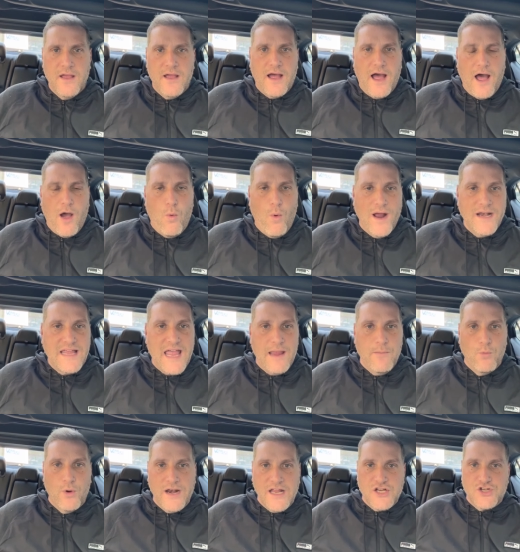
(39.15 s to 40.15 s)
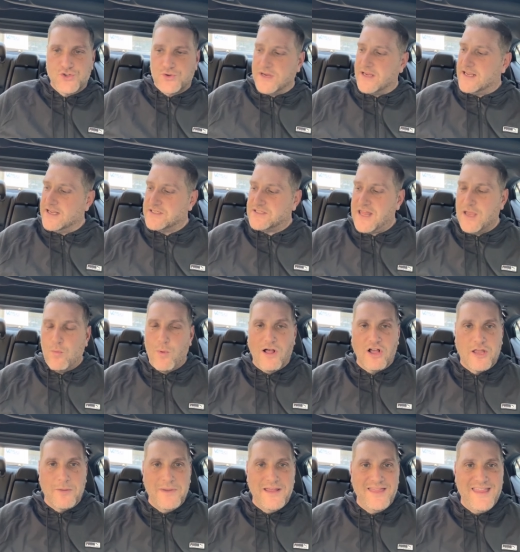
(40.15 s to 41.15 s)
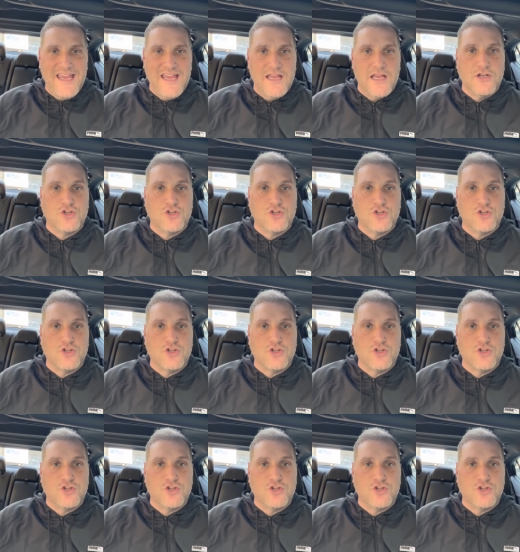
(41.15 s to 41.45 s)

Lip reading: One game winning streak as they welcome in the